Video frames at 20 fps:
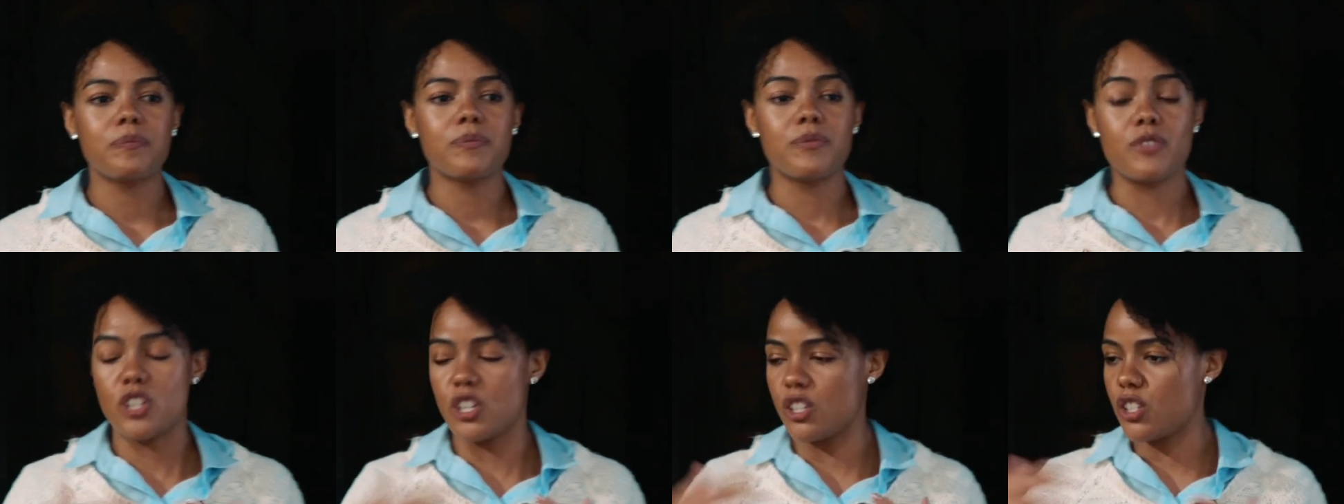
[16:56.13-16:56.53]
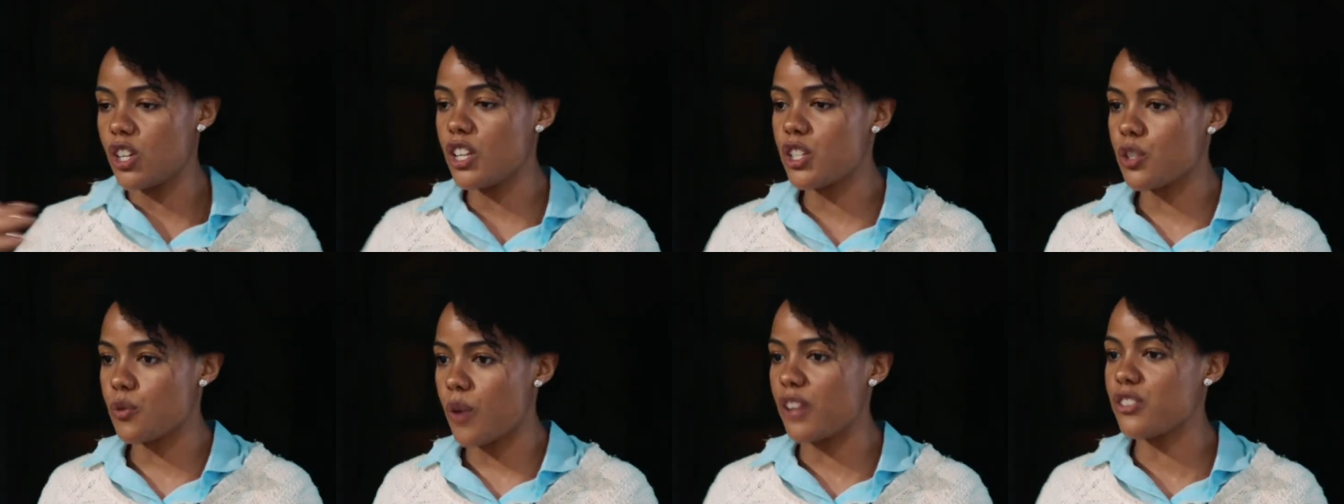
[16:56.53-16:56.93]
she
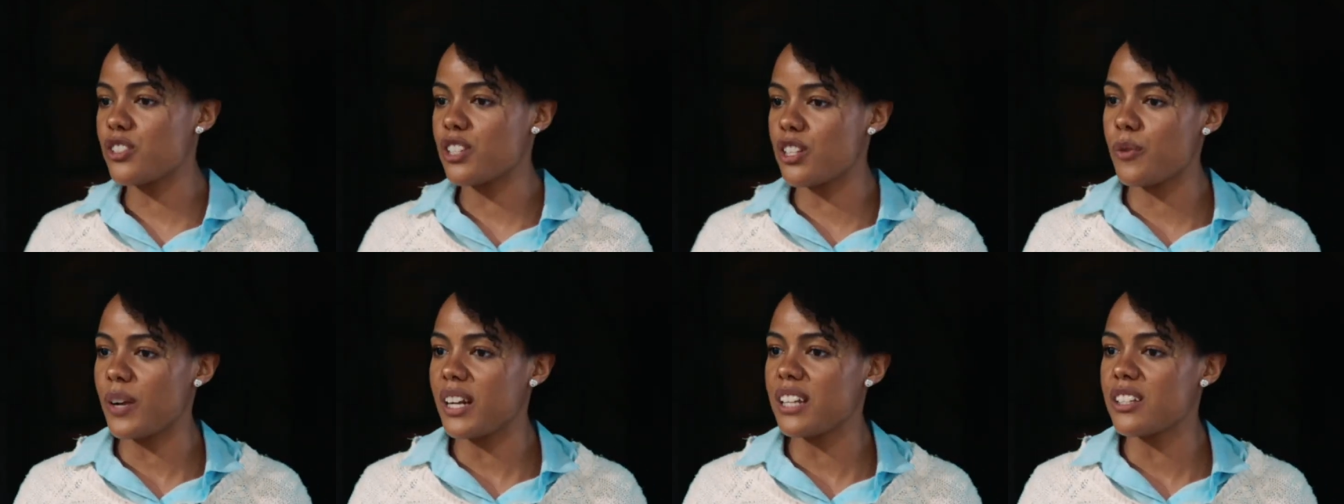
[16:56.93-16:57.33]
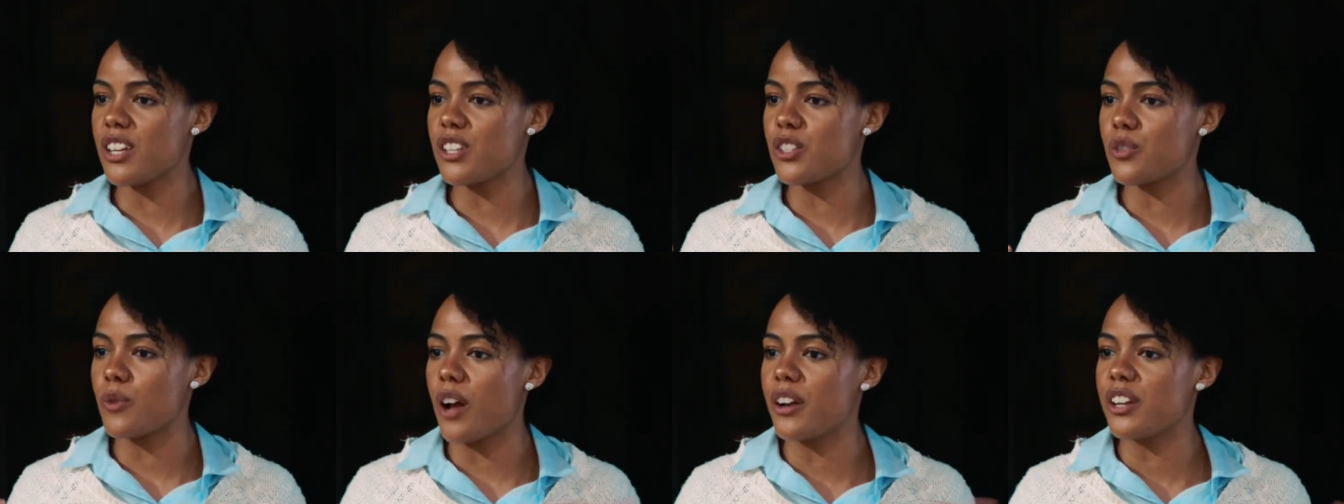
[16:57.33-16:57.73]
turns around, Cinderella
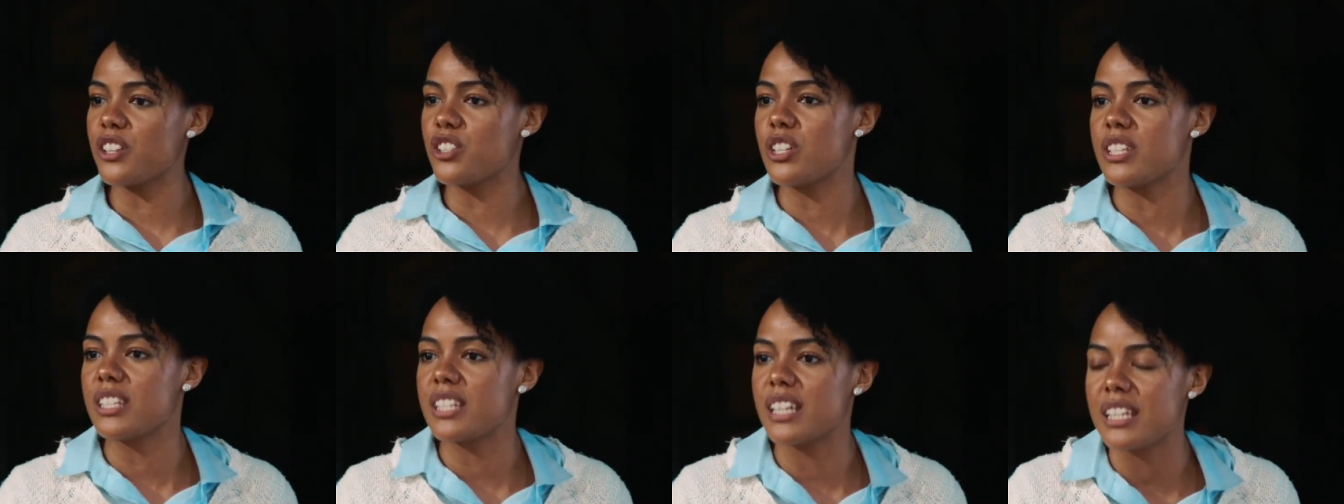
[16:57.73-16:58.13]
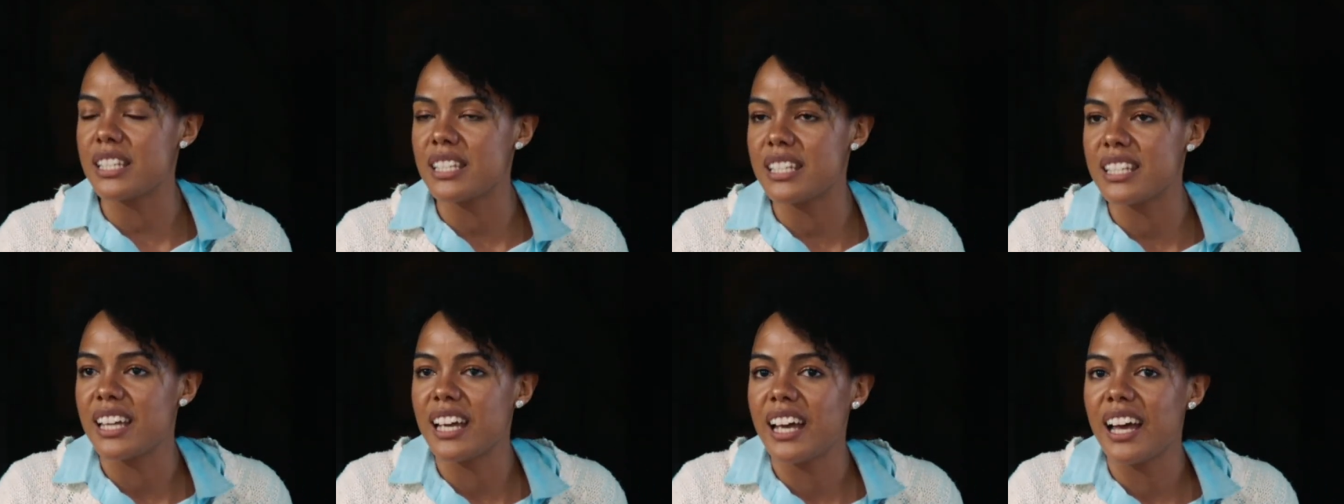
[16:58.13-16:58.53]
turns around and she
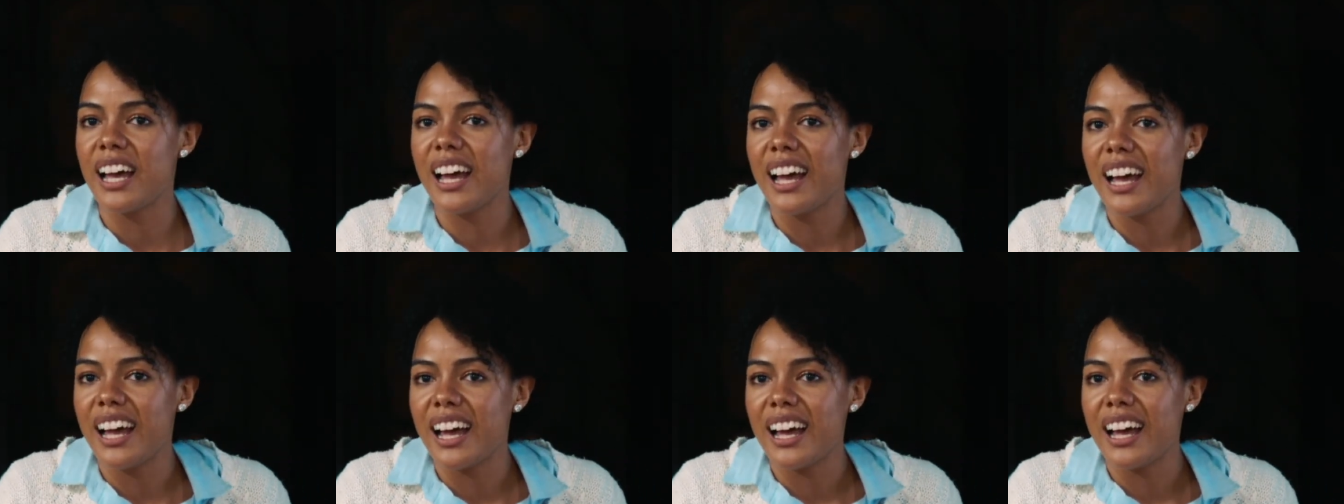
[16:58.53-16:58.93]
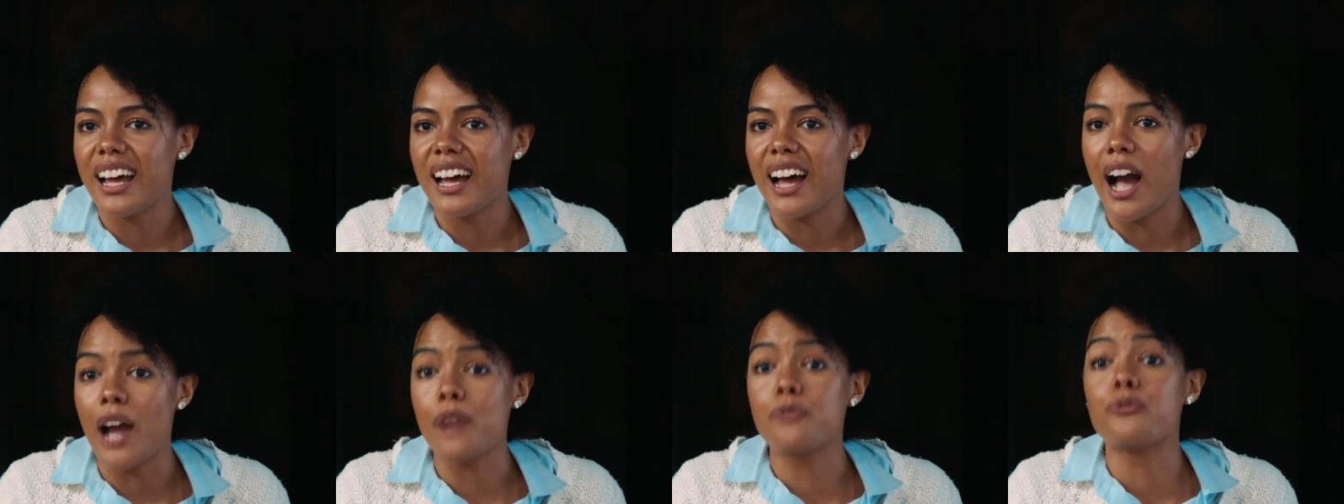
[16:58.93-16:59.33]
says,
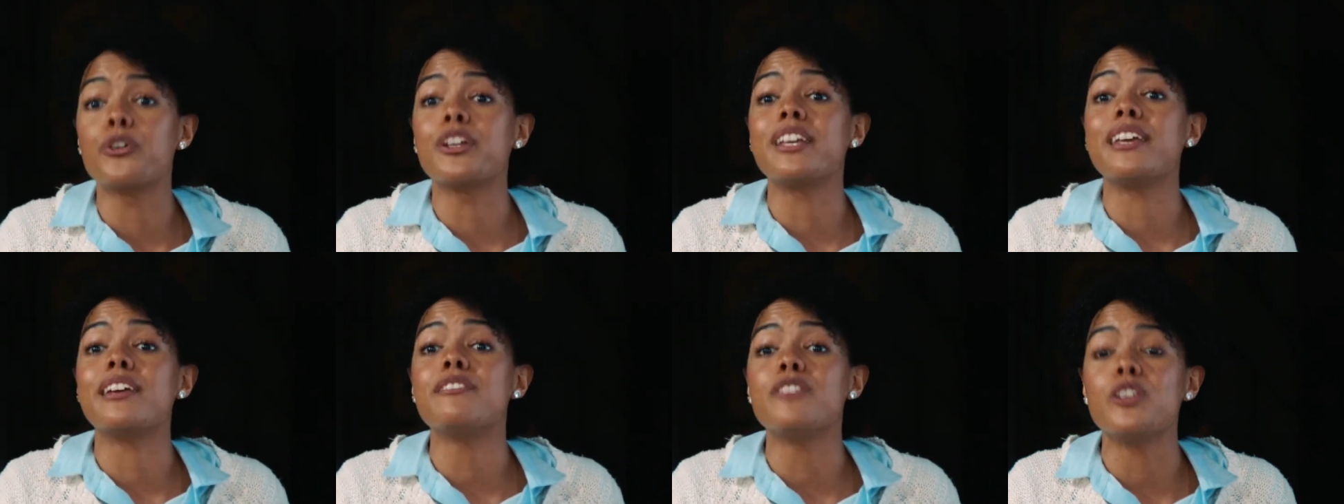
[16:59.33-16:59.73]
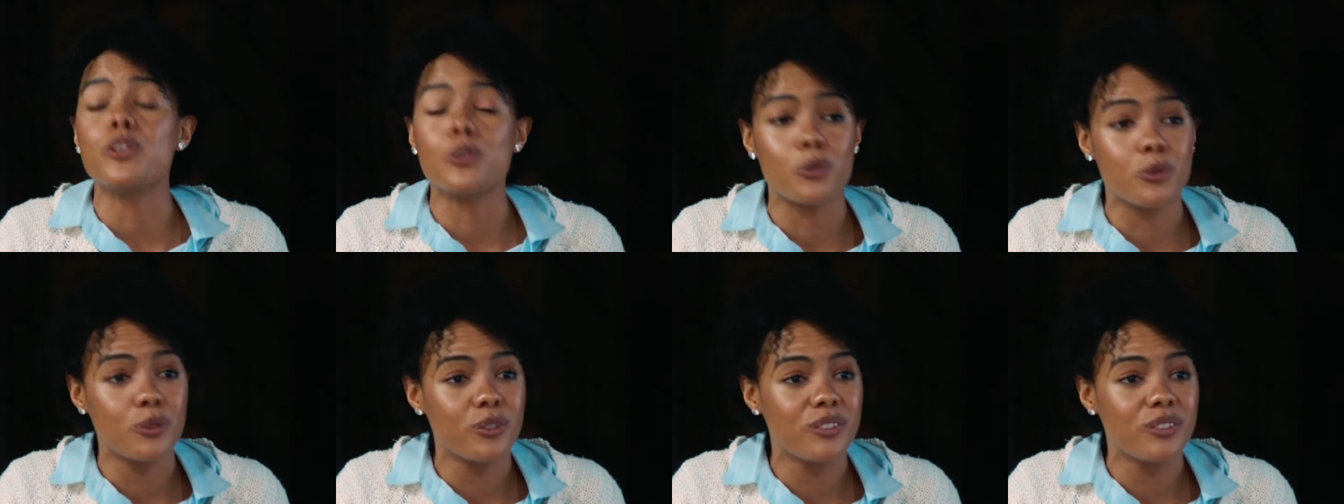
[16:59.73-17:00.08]
I forgive you.